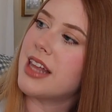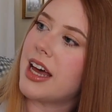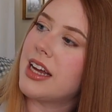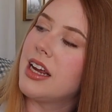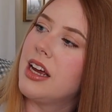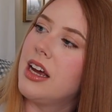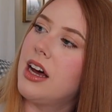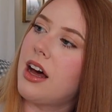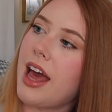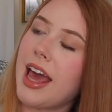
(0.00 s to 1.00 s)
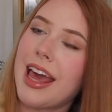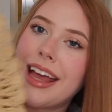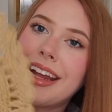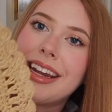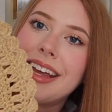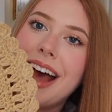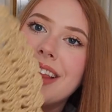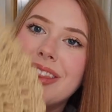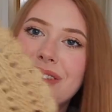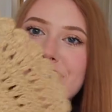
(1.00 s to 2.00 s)
that. And I
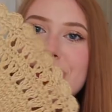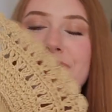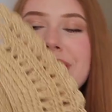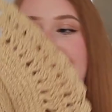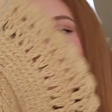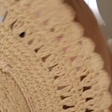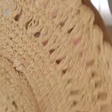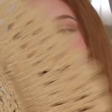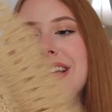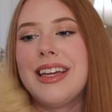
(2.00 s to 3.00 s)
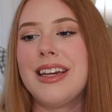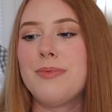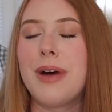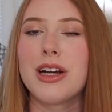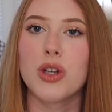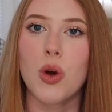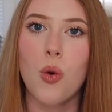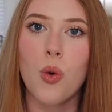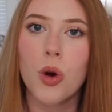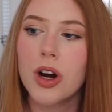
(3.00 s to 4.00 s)
love to use these in my
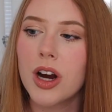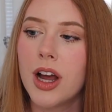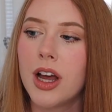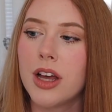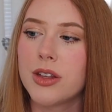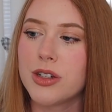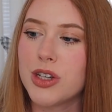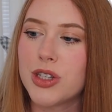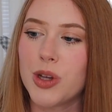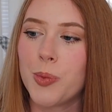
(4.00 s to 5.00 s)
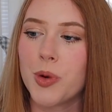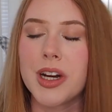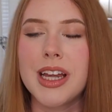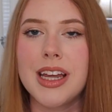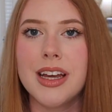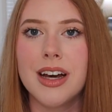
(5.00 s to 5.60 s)
decor. They're just so pretty